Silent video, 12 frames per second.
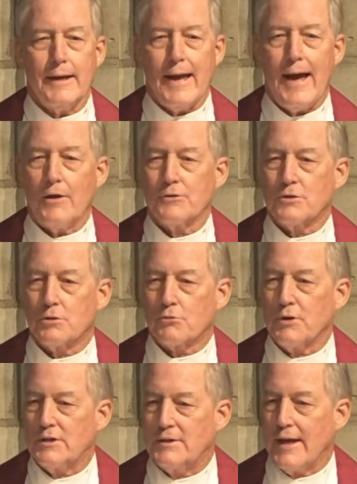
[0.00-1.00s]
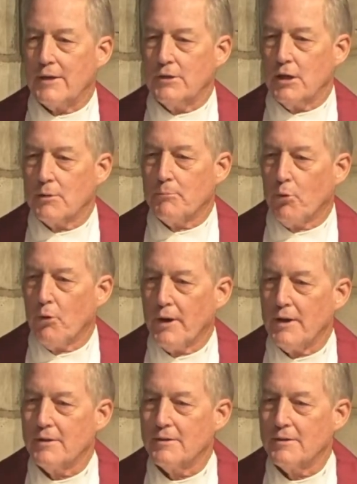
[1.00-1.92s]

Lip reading: out to greet that young boy